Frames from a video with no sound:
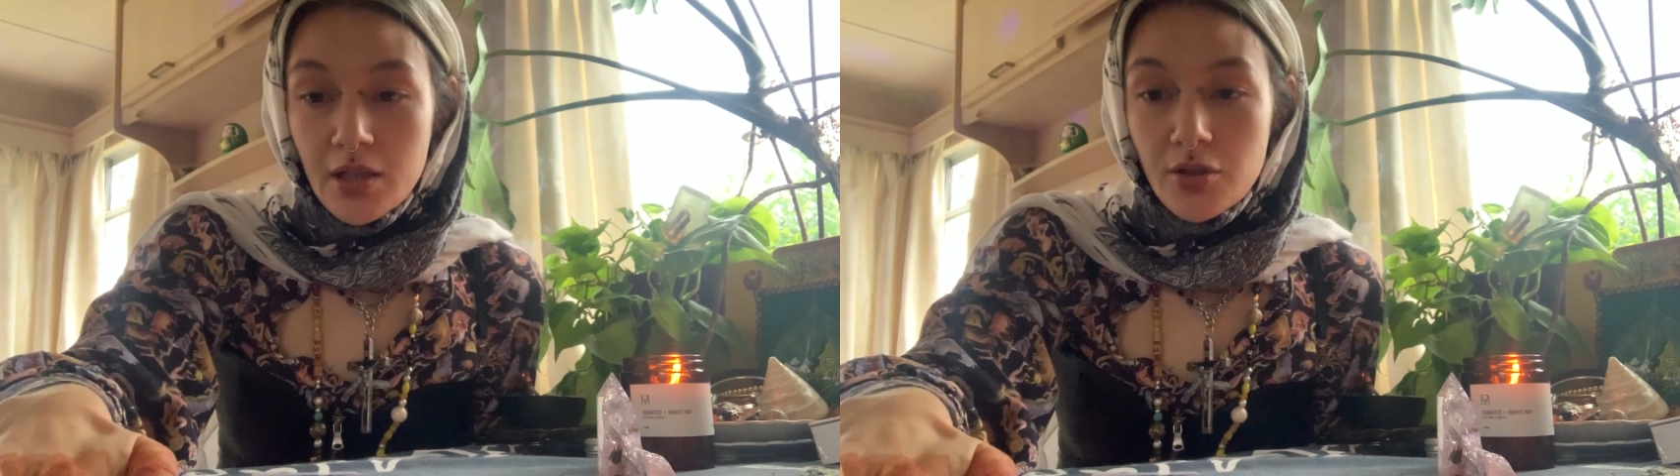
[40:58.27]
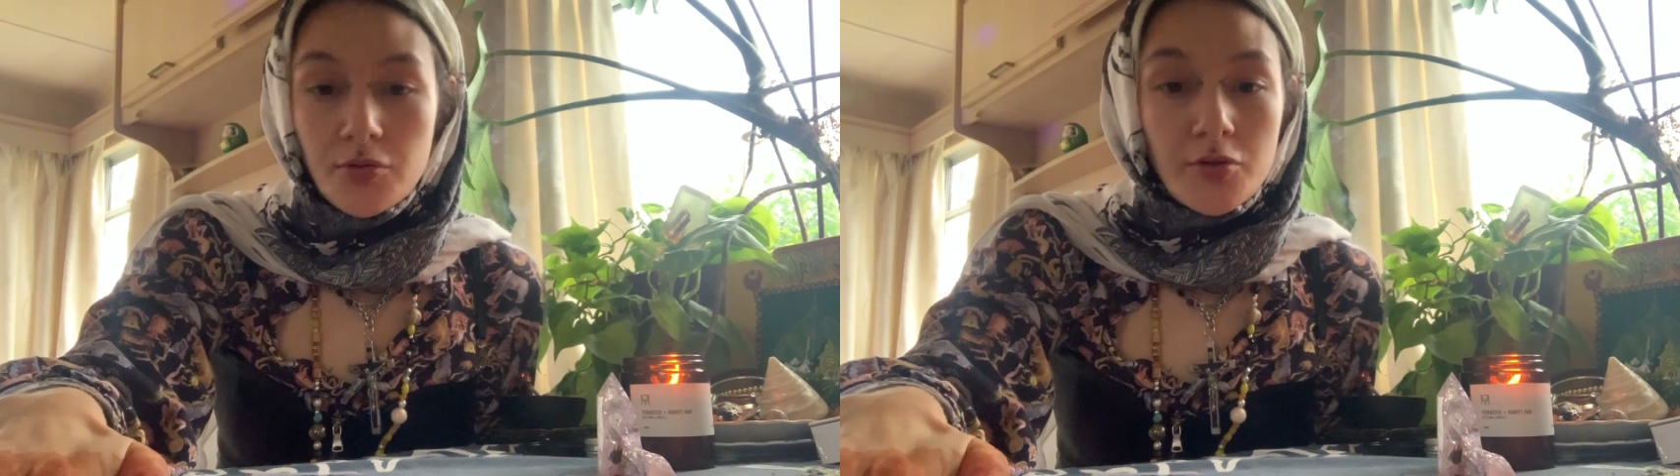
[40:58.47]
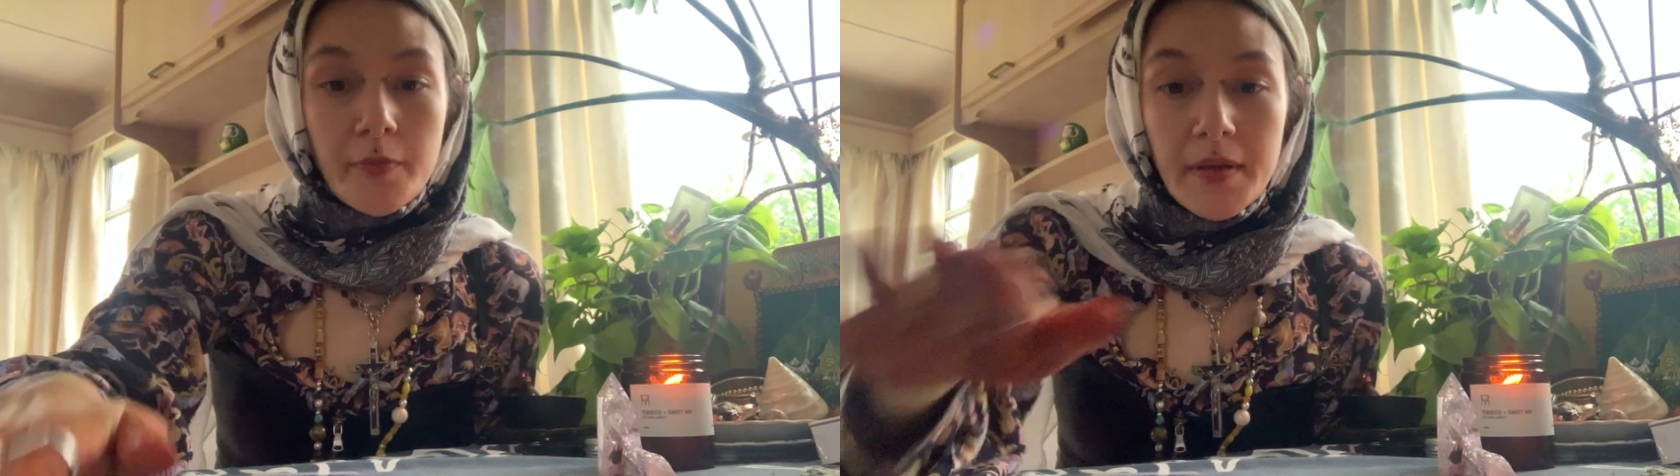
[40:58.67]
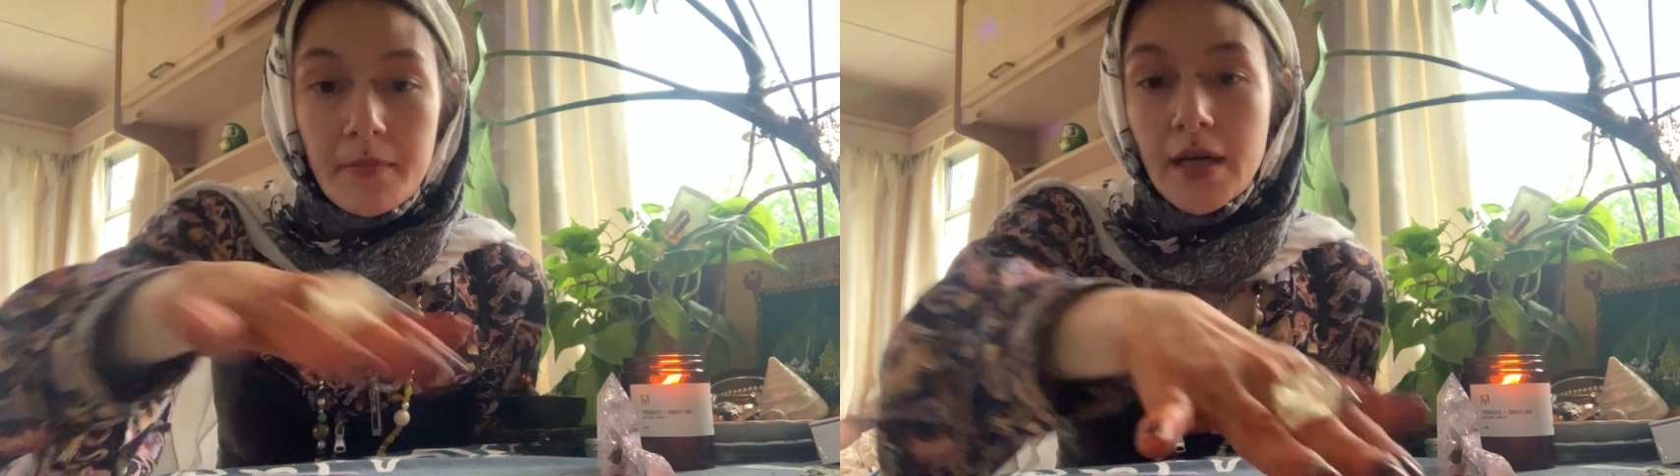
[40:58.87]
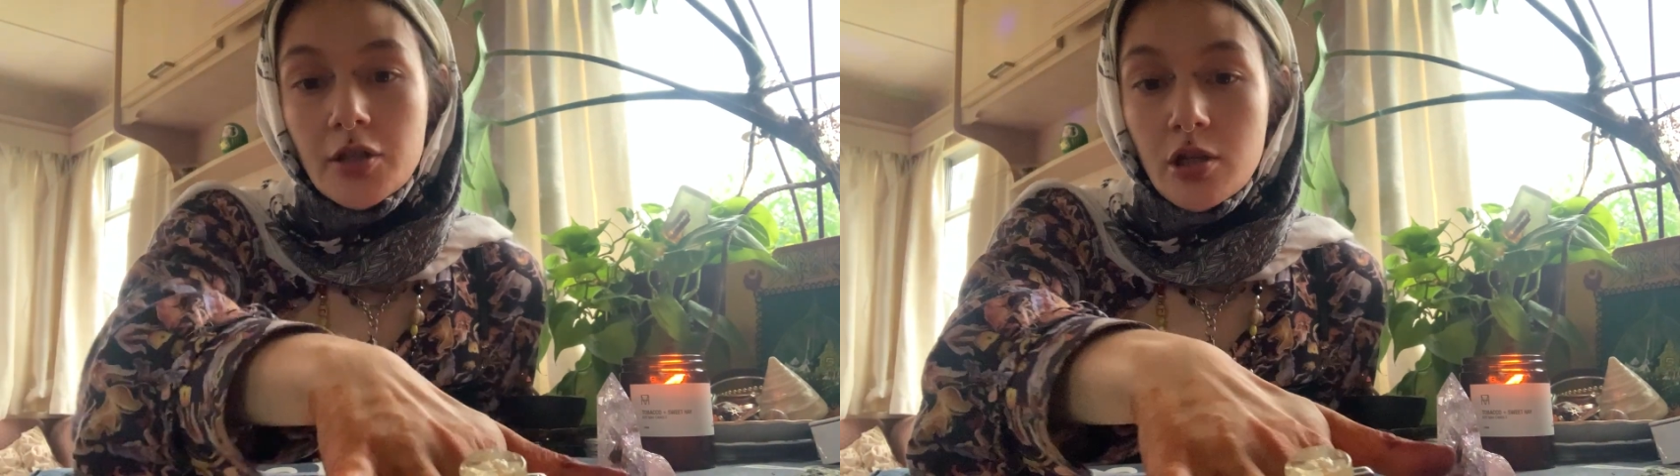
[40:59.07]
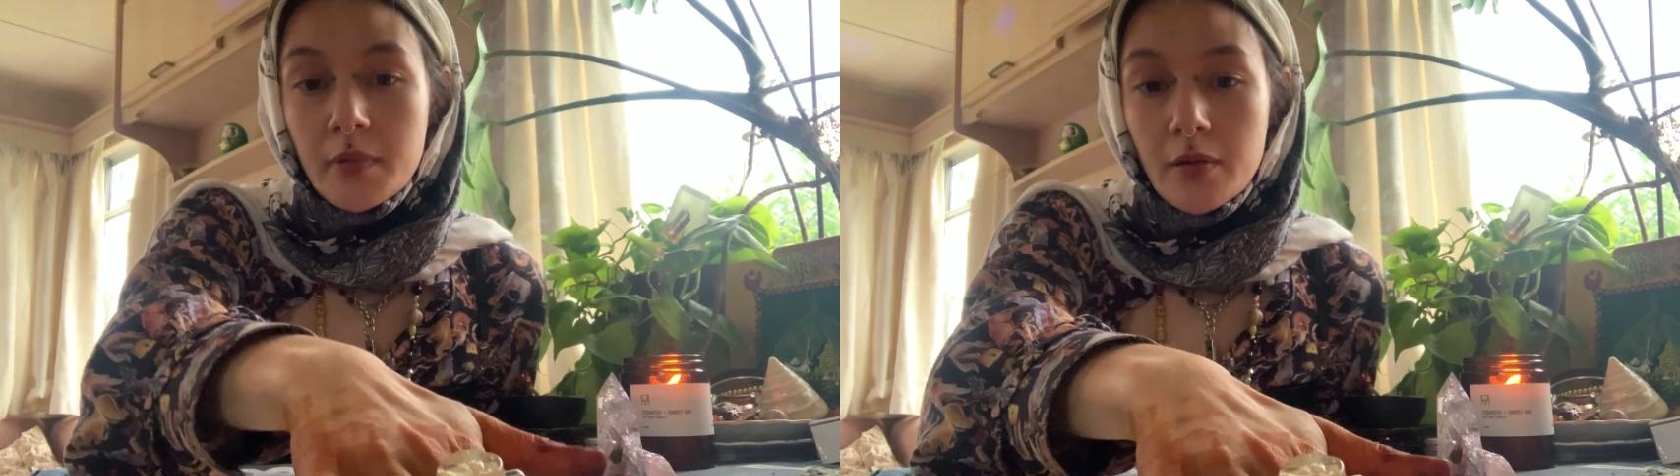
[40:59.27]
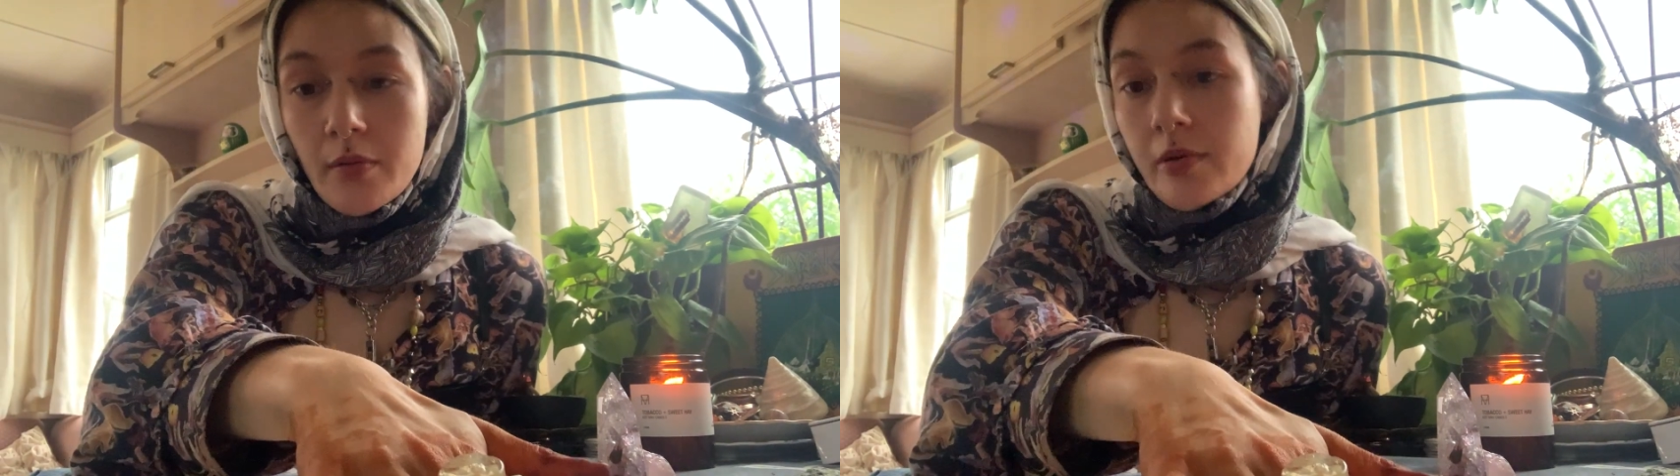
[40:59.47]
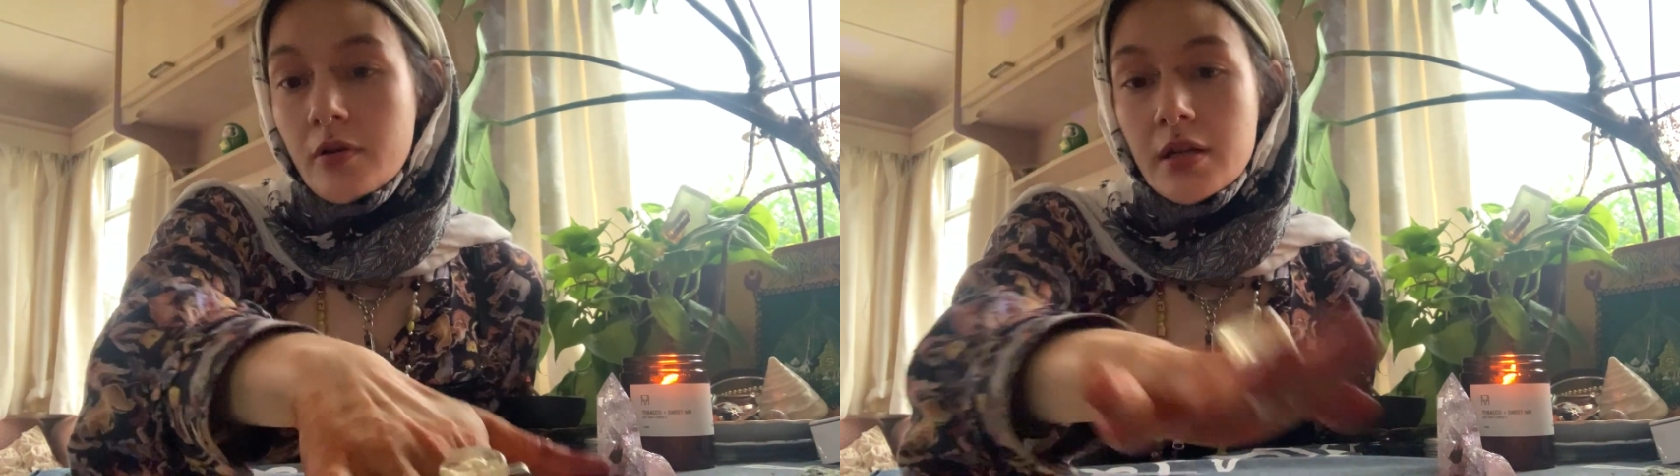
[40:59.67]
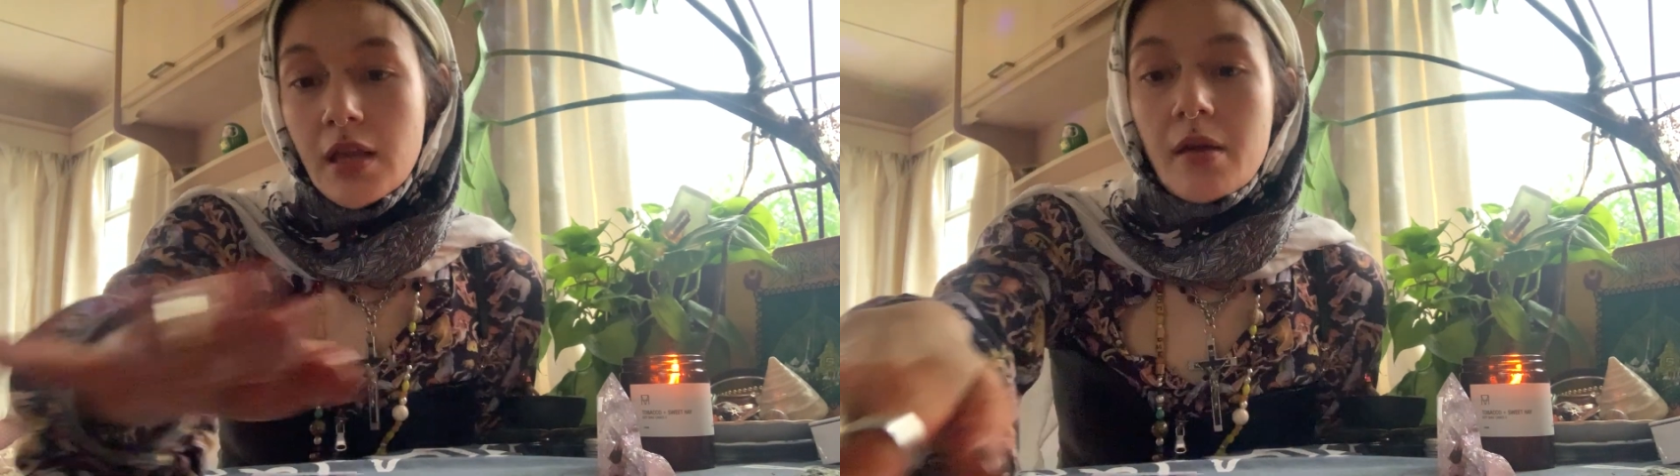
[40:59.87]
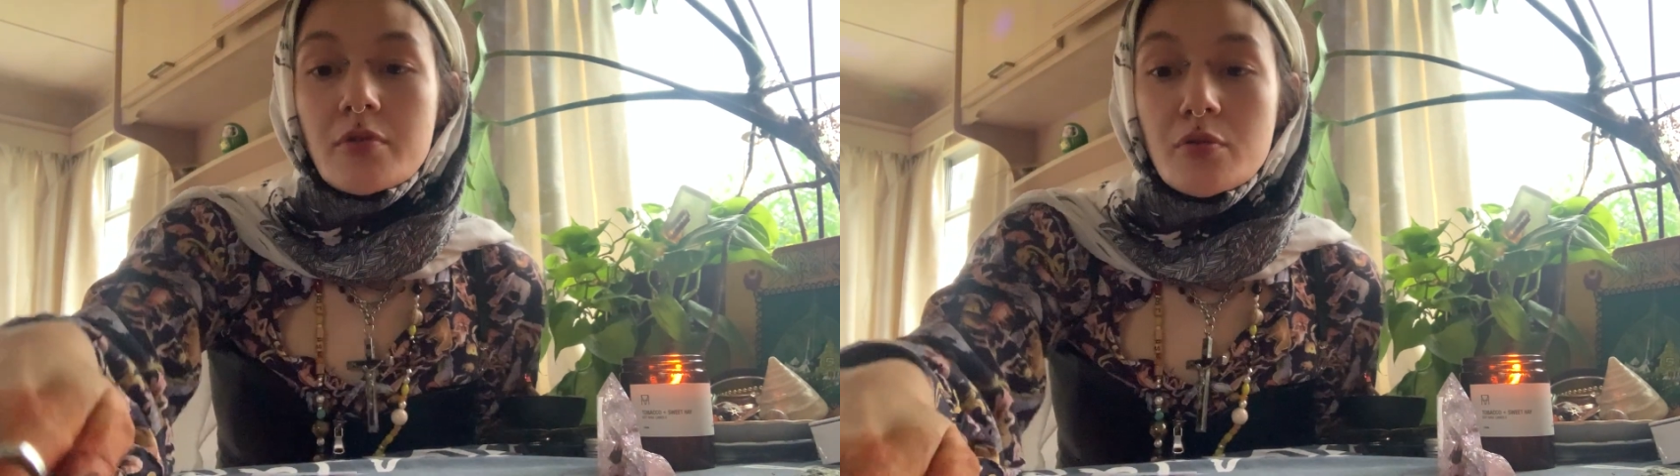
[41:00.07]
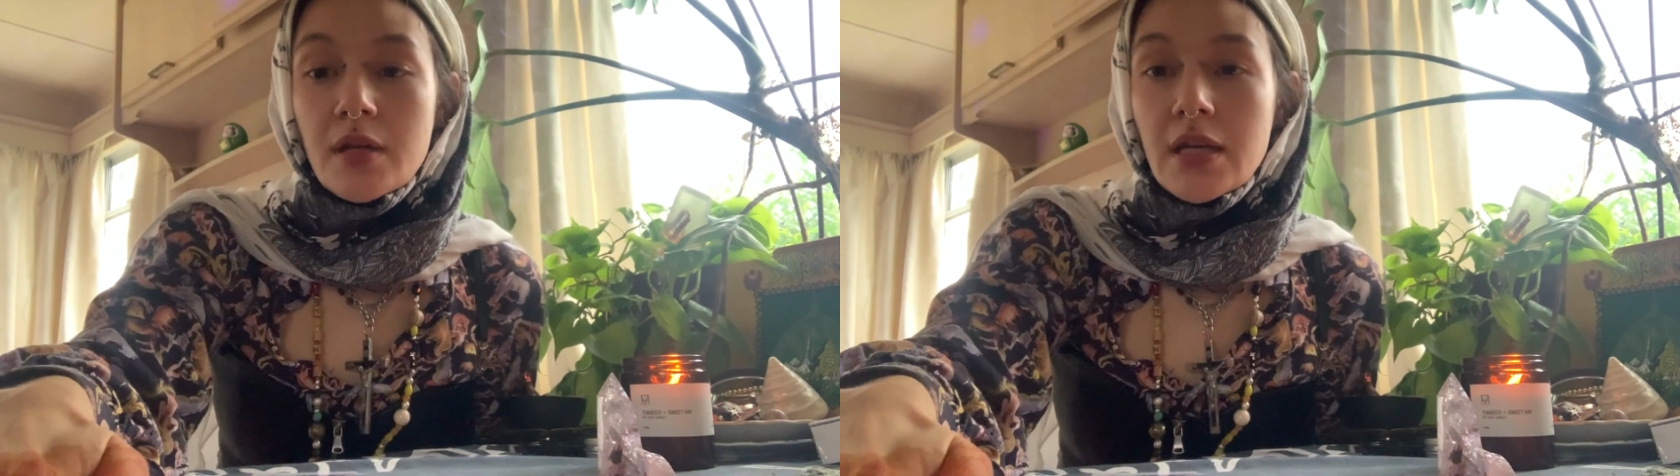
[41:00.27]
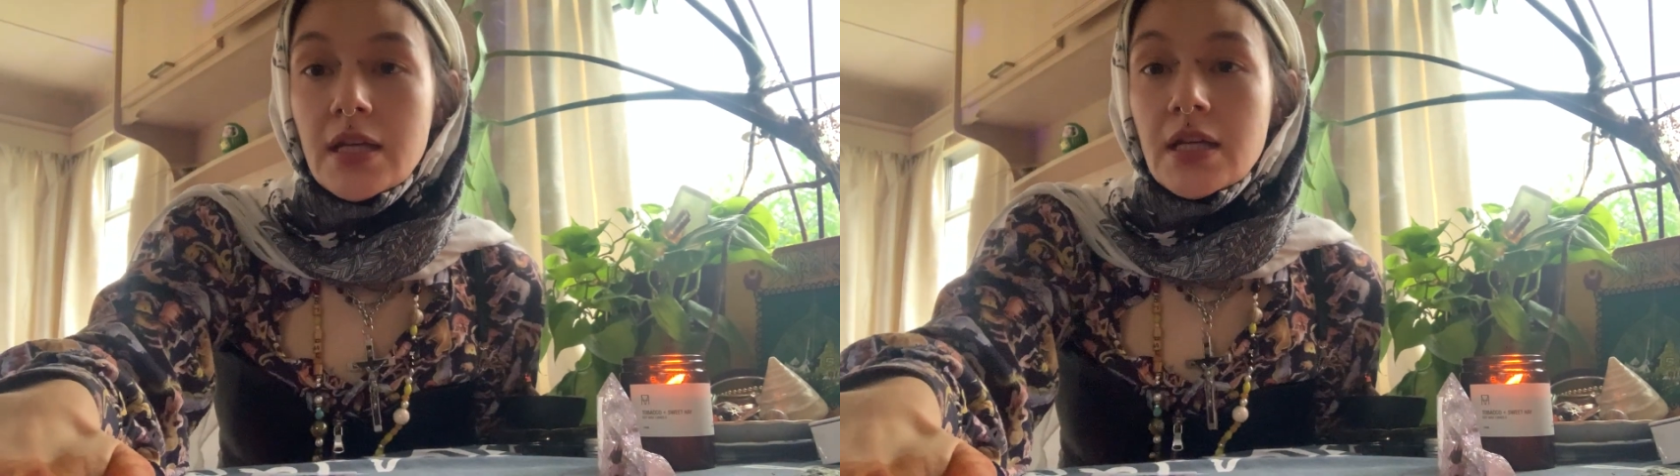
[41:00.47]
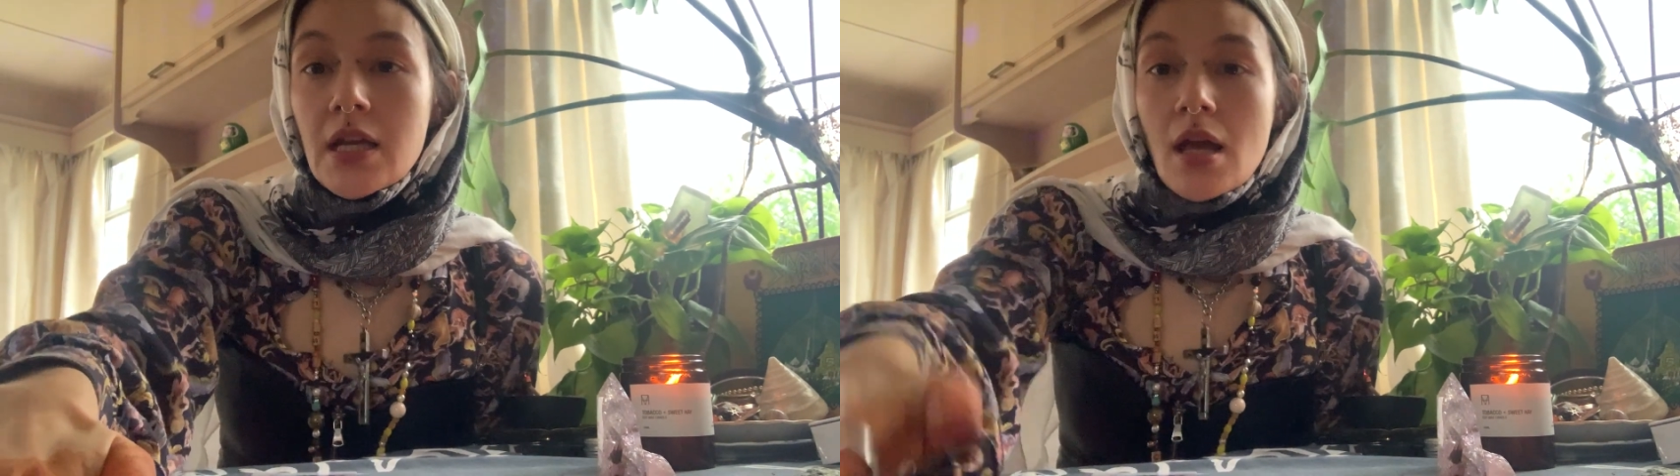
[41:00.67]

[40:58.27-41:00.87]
you could be a man, you could be a woman, or anything in between,